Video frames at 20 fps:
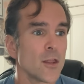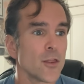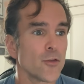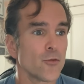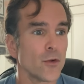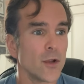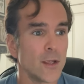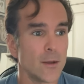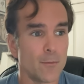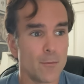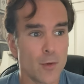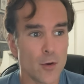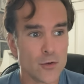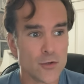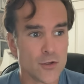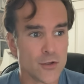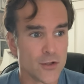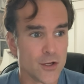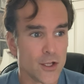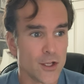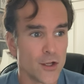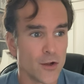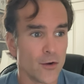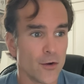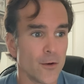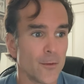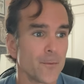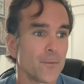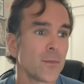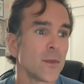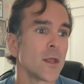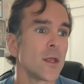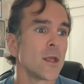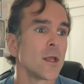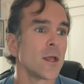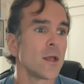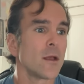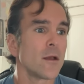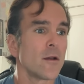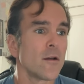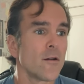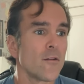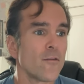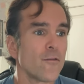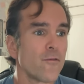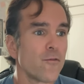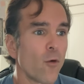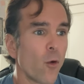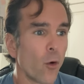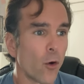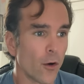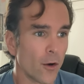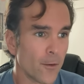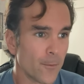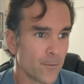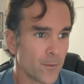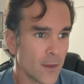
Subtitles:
Three, boots secure. 4,